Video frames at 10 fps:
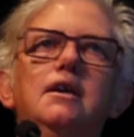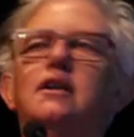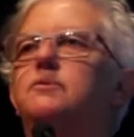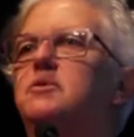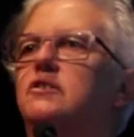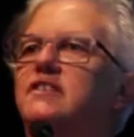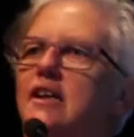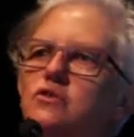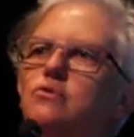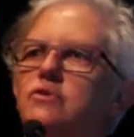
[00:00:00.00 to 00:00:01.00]
It's because
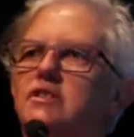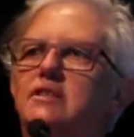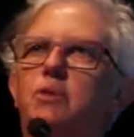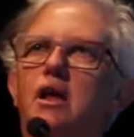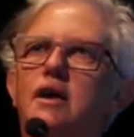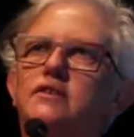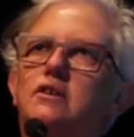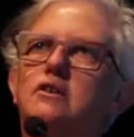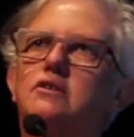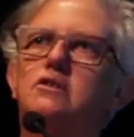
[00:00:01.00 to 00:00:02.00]
that's all the supplier's
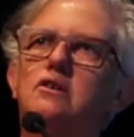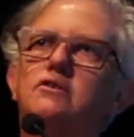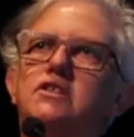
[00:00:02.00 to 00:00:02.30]
going to do.